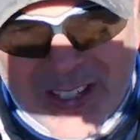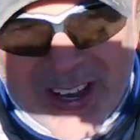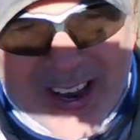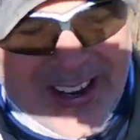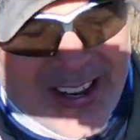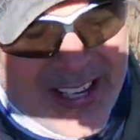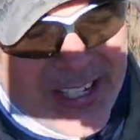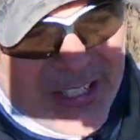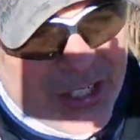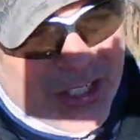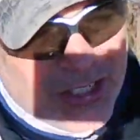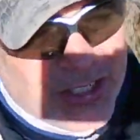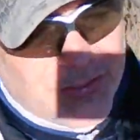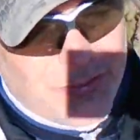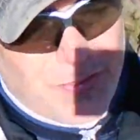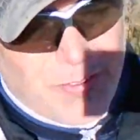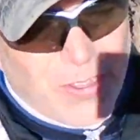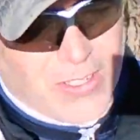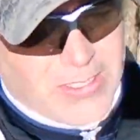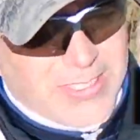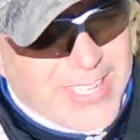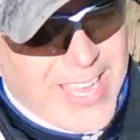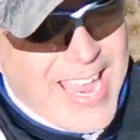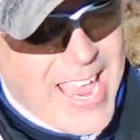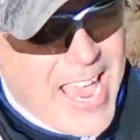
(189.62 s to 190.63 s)
done. I just
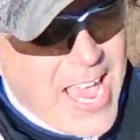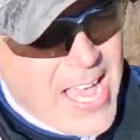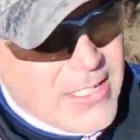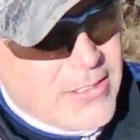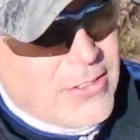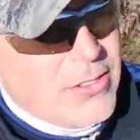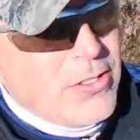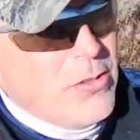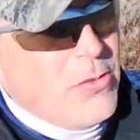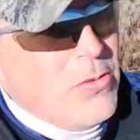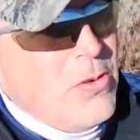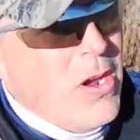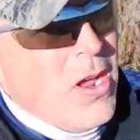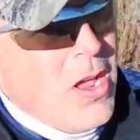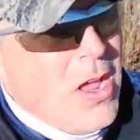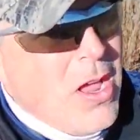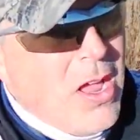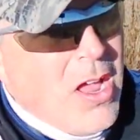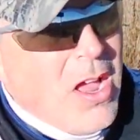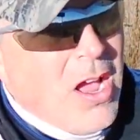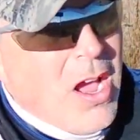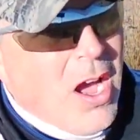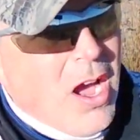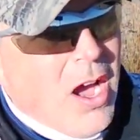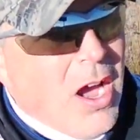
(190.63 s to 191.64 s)
felt I had to.
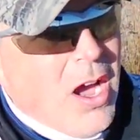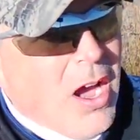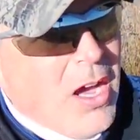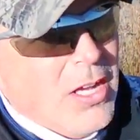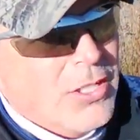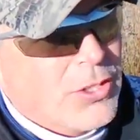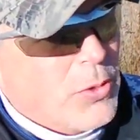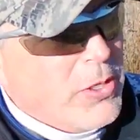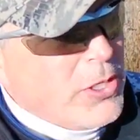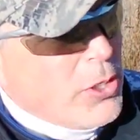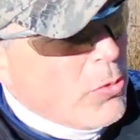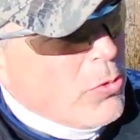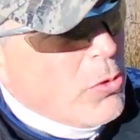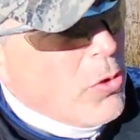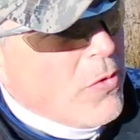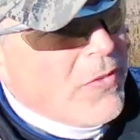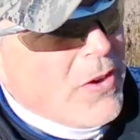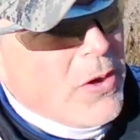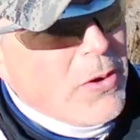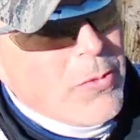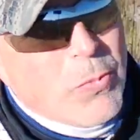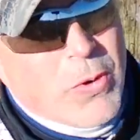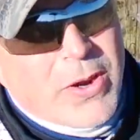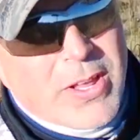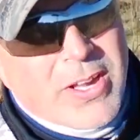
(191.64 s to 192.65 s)
So I don't know
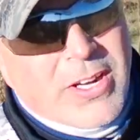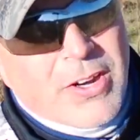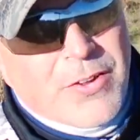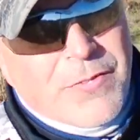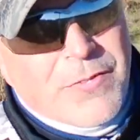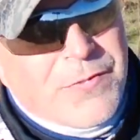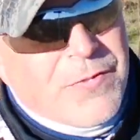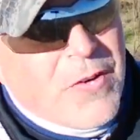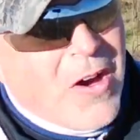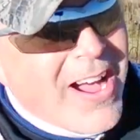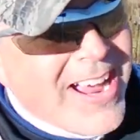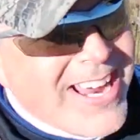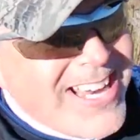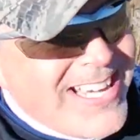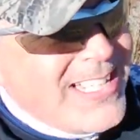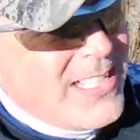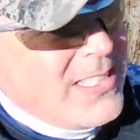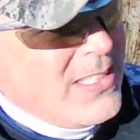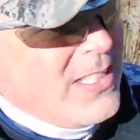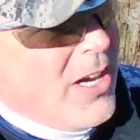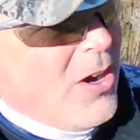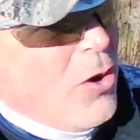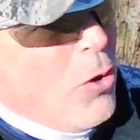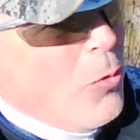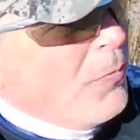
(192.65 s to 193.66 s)
what I'm going to find.
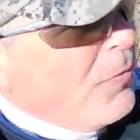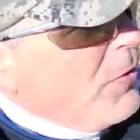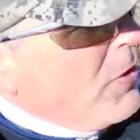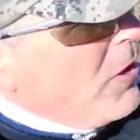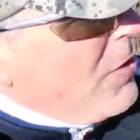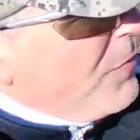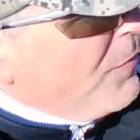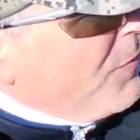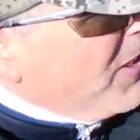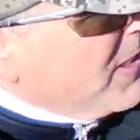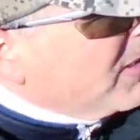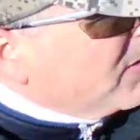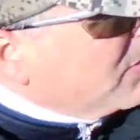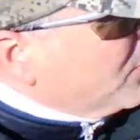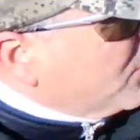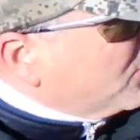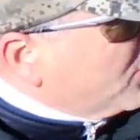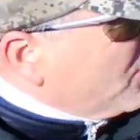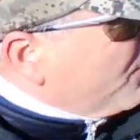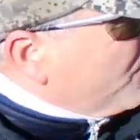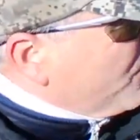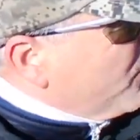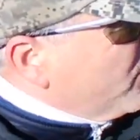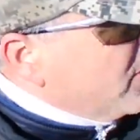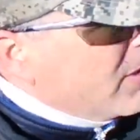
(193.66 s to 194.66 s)
Hopefully I'll find some
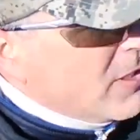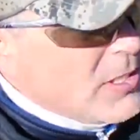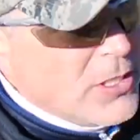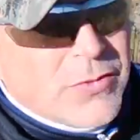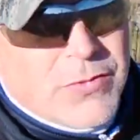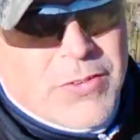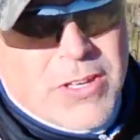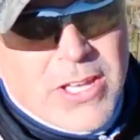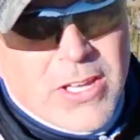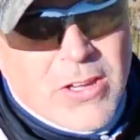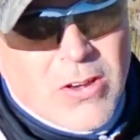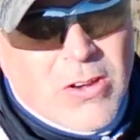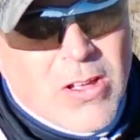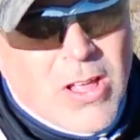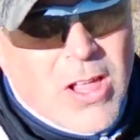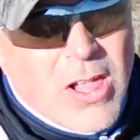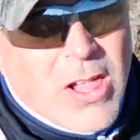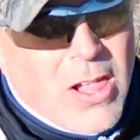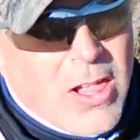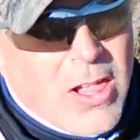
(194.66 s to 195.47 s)
stuff for you in this video.